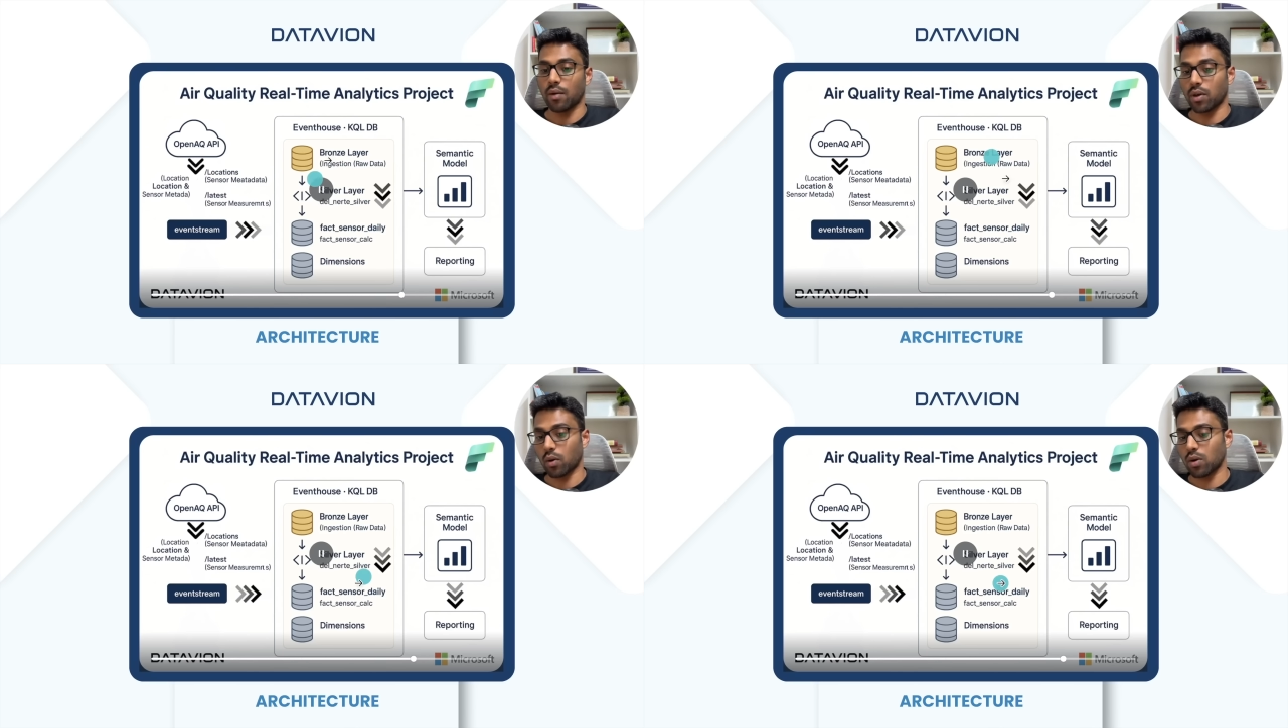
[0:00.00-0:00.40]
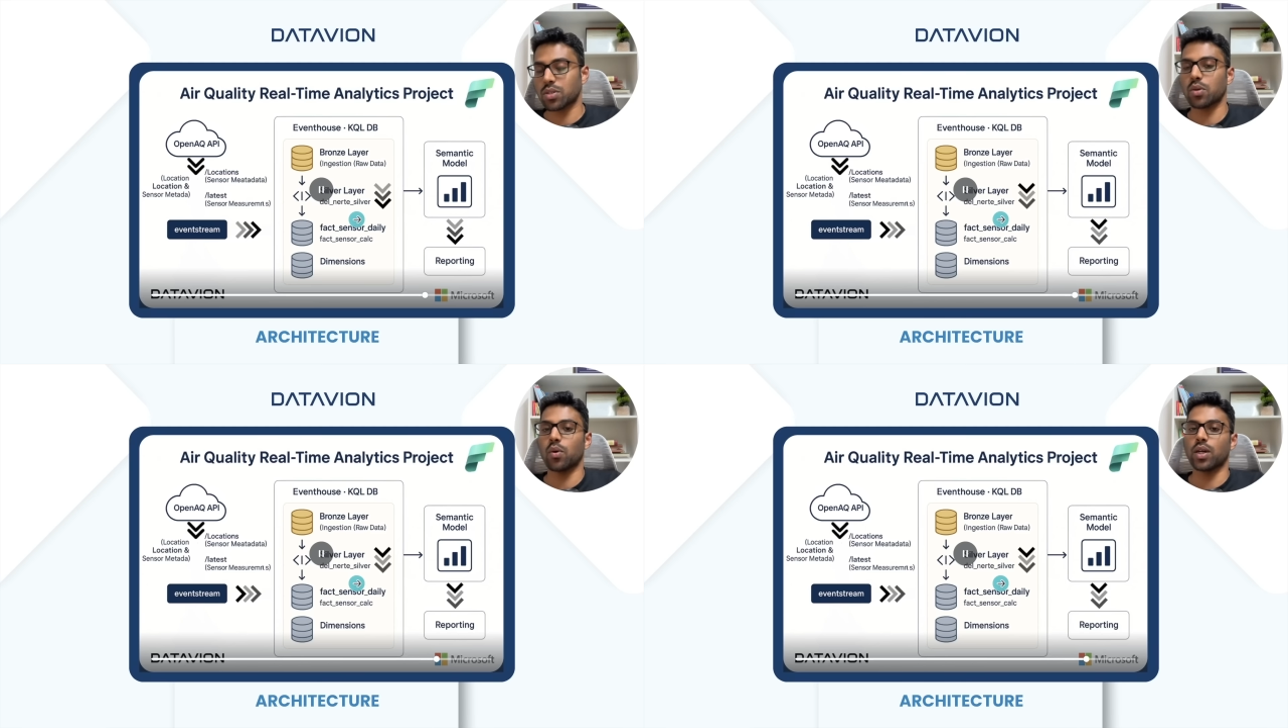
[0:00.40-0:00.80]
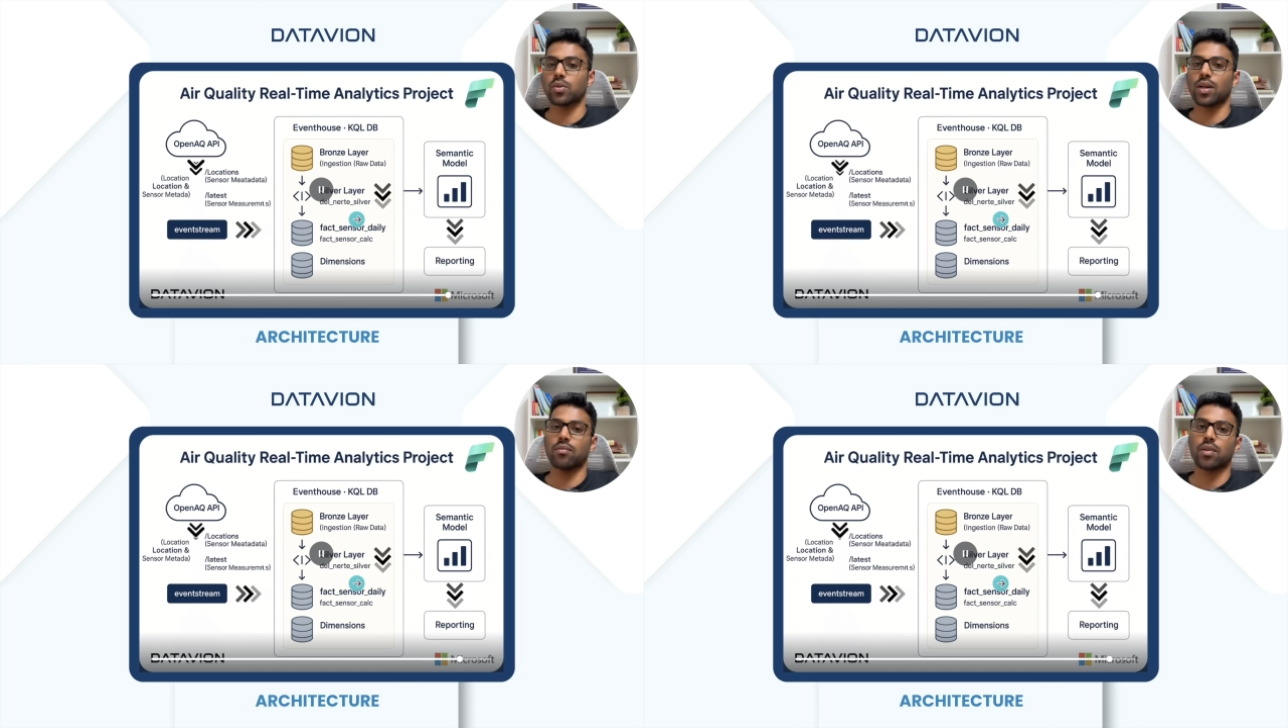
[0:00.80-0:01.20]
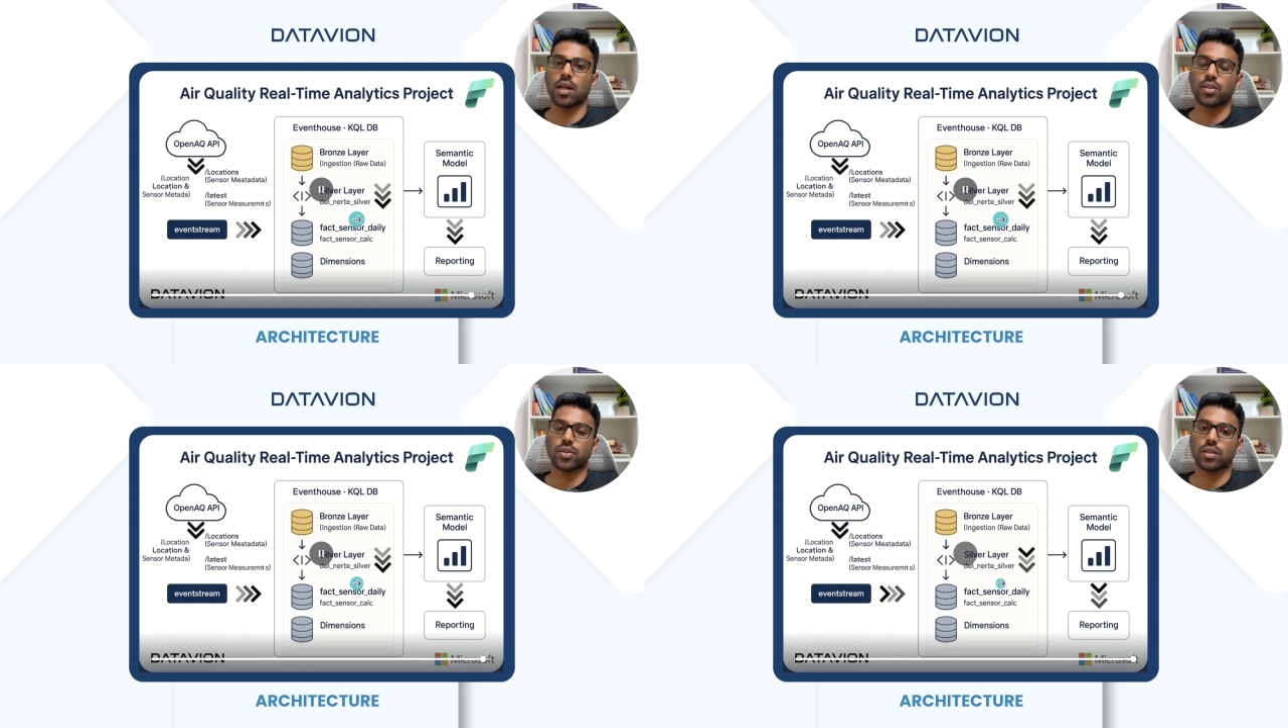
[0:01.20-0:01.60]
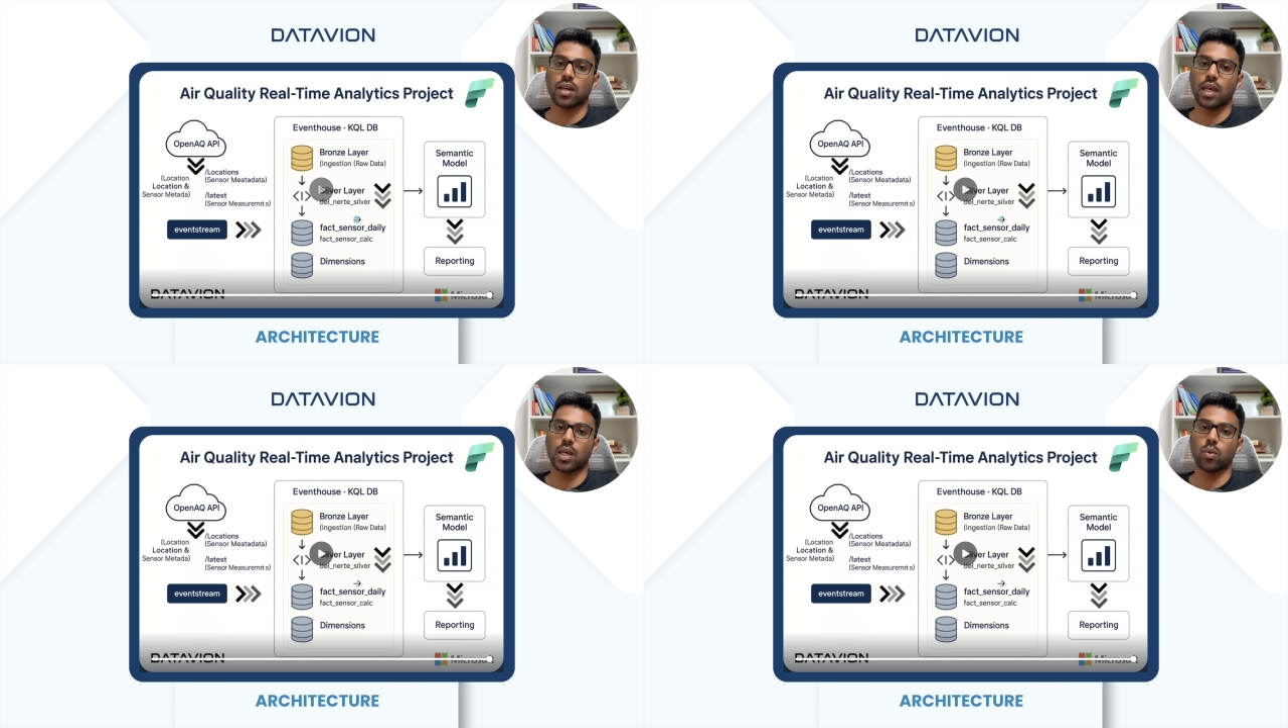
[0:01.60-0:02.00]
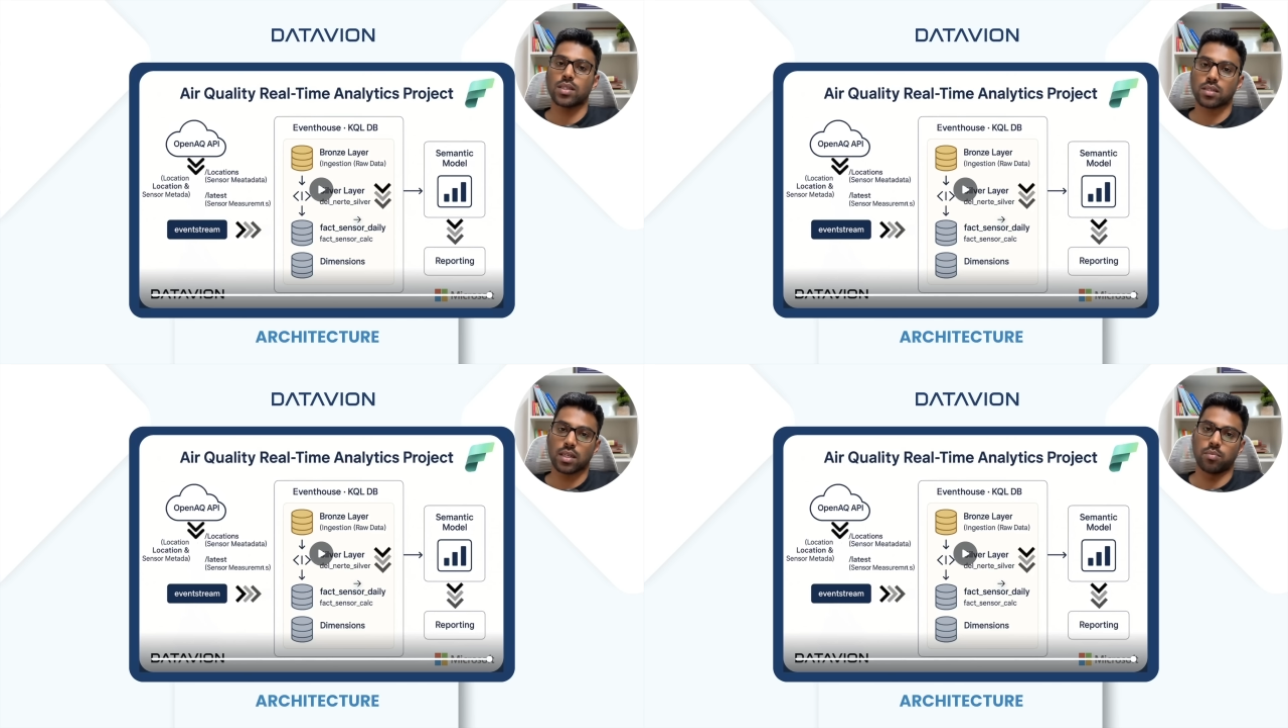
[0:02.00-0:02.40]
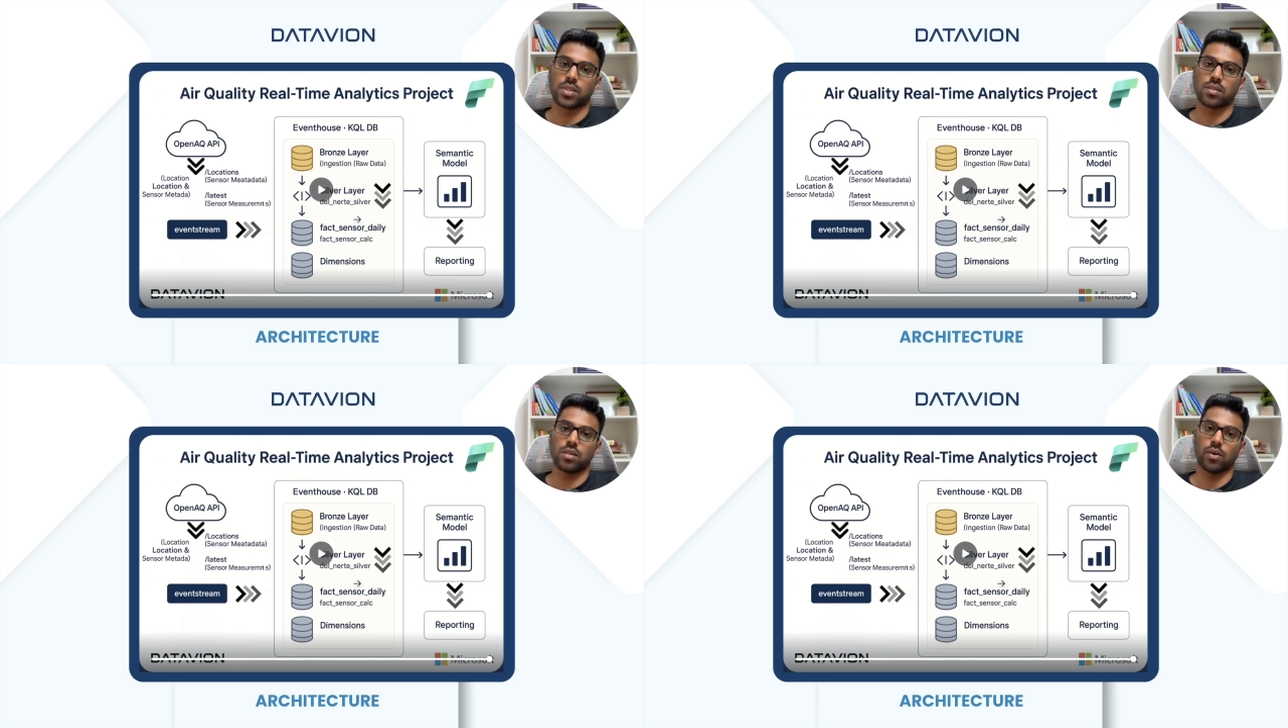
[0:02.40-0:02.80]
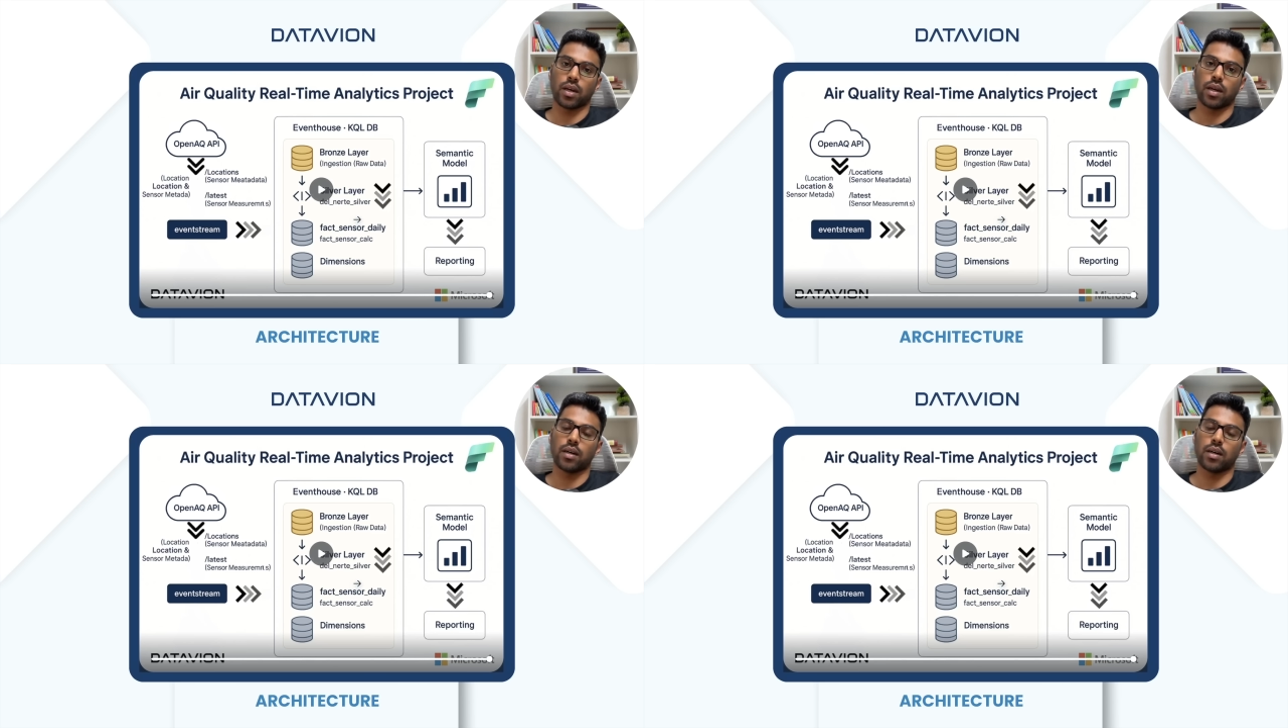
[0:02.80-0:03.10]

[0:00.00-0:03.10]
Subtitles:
And we are also going to leverage KQL scripts. Okay,